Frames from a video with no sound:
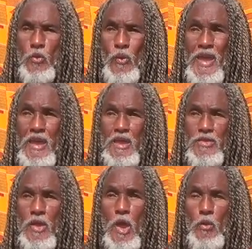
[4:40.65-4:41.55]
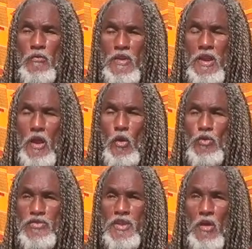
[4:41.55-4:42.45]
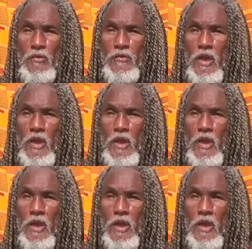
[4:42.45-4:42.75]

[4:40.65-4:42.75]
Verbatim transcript: rage within their own self,